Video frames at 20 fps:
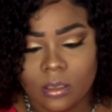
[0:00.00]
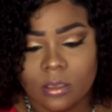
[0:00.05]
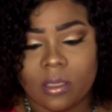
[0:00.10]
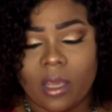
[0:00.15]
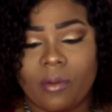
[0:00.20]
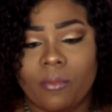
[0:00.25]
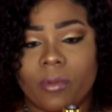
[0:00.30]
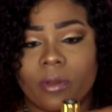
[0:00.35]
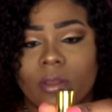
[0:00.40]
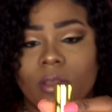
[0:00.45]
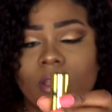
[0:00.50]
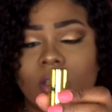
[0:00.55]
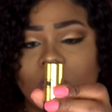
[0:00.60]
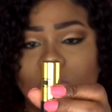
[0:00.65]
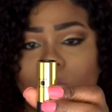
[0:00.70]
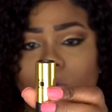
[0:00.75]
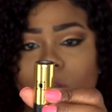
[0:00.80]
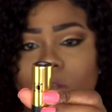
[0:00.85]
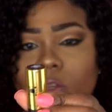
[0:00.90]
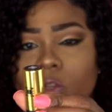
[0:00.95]
same with
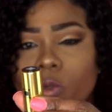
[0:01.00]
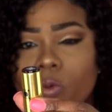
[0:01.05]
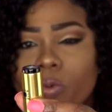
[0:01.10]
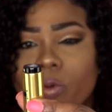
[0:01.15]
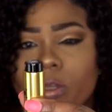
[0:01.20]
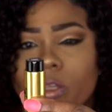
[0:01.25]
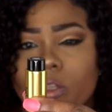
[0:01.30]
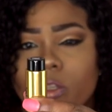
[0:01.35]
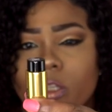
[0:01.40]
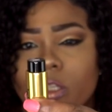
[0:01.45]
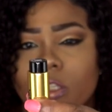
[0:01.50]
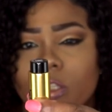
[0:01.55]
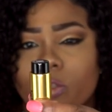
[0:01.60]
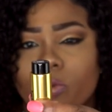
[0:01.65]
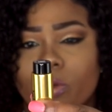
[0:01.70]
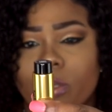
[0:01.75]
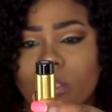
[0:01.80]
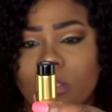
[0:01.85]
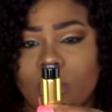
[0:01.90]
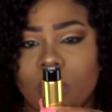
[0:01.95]
this one, you would just
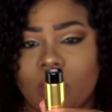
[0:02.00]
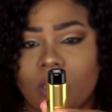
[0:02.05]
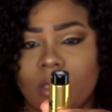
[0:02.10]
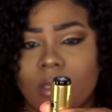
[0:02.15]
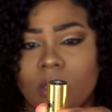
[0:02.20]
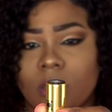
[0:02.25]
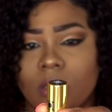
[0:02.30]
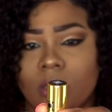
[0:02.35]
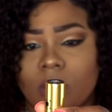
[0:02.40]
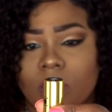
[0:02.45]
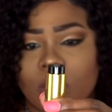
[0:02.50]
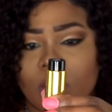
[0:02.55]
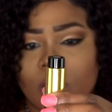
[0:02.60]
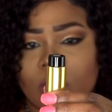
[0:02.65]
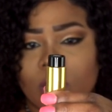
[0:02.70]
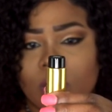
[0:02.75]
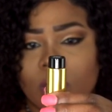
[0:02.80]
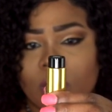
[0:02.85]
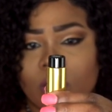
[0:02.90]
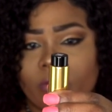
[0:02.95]
twist it
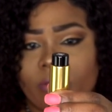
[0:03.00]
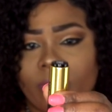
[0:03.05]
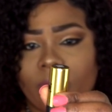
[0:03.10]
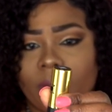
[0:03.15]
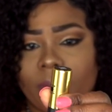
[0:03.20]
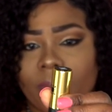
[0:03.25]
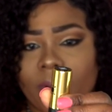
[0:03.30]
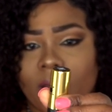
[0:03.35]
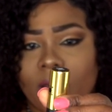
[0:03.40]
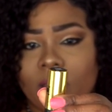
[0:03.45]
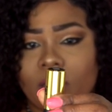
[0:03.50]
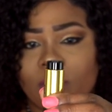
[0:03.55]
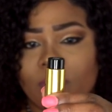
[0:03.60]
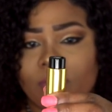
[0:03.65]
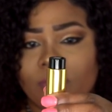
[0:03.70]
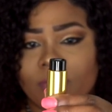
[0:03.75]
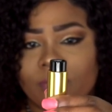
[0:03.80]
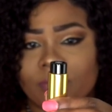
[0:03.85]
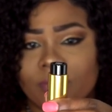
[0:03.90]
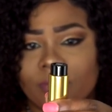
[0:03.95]
from the
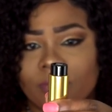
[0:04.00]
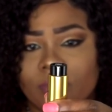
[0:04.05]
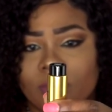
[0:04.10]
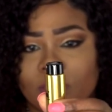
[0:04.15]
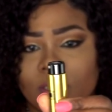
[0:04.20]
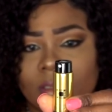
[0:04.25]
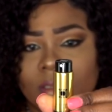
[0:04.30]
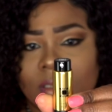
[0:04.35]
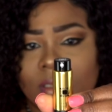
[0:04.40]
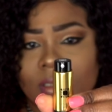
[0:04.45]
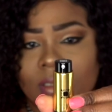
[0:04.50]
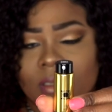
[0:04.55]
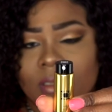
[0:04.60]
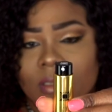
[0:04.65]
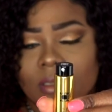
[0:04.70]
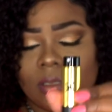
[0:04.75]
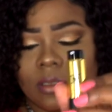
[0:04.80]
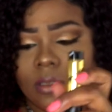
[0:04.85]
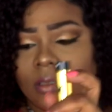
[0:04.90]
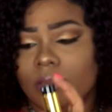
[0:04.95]
bottom
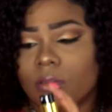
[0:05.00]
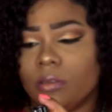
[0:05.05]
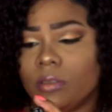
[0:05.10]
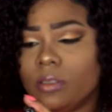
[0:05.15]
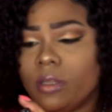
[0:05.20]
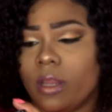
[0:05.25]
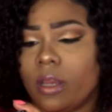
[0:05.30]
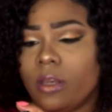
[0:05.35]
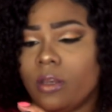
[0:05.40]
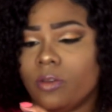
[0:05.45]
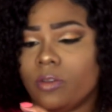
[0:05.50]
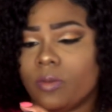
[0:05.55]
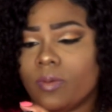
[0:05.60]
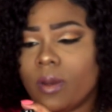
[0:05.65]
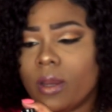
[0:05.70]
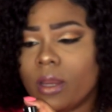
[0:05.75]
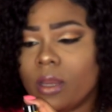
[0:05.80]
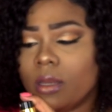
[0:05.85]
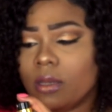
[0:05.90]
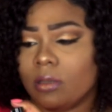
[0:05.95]
and then
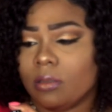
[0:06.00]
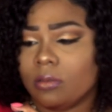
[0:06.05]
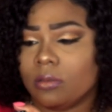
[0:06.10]
spray.